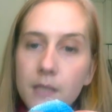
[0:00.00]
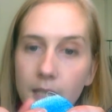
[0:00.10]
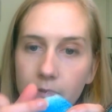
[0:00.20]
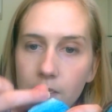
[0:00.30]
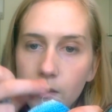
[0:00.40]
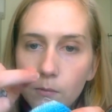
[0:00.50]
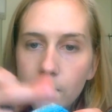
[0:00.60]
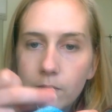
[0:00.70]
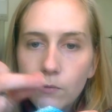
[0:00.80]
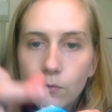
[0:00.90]
to have a little
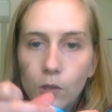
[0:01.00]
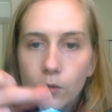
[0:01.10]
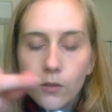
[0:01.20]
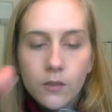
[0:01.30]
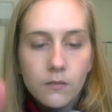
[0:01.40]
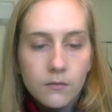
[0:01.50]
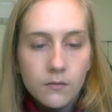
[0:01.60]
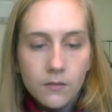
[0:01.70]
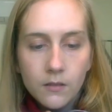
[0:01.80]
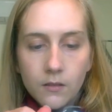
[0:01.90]
bit of a rogue
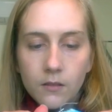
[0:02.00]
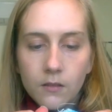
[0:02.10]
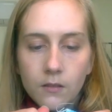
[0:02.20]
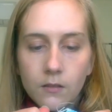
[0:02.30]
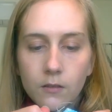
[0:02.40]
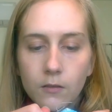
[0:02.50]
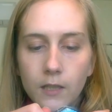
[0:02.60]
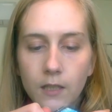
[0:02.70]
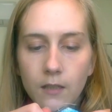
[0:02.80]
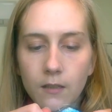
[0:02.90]

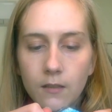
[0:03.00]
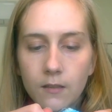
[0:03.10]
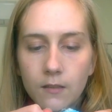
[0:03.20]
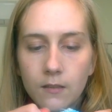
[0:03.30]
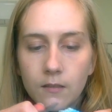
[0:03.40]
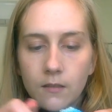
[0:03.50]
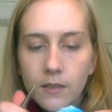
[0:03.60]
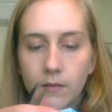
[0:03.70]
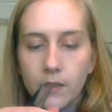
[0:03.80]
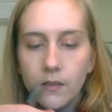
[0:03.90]
thread.
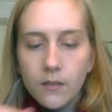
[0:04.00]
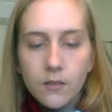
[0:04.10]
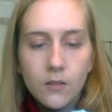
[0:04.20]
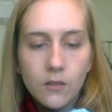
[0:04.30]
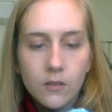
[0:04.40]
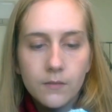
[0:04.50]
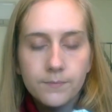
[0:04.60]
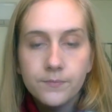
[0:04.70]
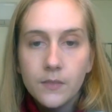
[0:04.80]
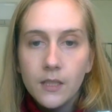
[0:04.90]
There we go, gone.
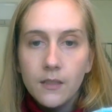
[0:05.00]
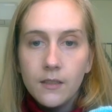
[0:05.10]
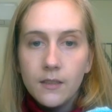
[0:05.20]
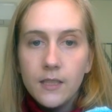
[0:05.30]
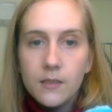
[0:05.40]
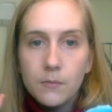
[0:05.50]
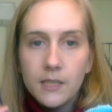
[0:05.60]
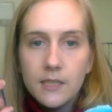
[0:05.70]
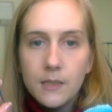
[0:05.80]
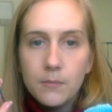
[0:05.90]
These are my
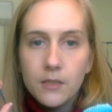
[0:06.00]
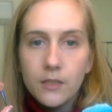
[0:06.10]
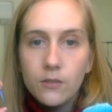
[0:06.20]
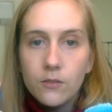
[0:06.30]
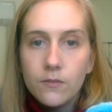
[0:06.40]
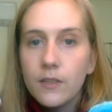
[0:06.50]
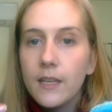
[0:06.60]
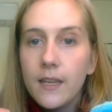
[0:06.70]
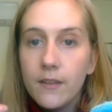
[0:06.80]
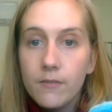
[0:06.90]
snips I use for
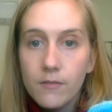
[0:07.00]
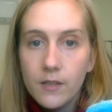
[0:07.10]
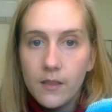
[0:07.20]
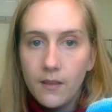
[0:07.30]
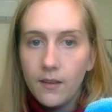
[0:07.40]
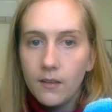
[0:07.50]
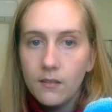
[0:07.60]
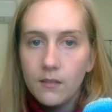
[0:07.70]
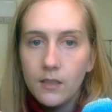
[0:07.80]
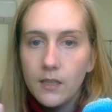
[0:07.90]

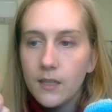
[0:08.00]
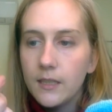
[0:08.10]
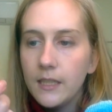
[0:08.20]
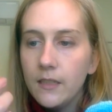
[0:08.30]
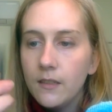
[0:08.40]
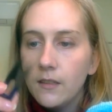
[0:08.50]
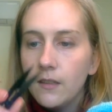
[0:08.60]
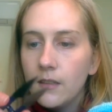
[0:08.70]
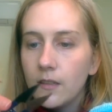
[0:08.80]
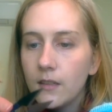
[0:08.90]
everything yarny.
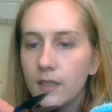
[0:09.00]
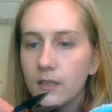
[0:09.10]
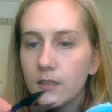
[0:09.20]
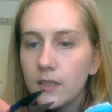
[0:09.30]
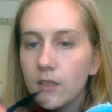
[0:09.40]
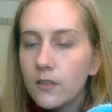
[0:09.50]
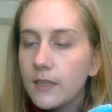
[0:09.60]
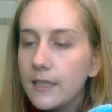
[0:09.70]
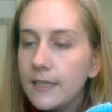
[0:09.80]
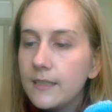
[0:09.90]
I actually got
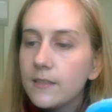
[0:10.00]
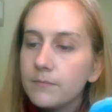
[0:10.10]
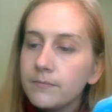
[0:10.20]
these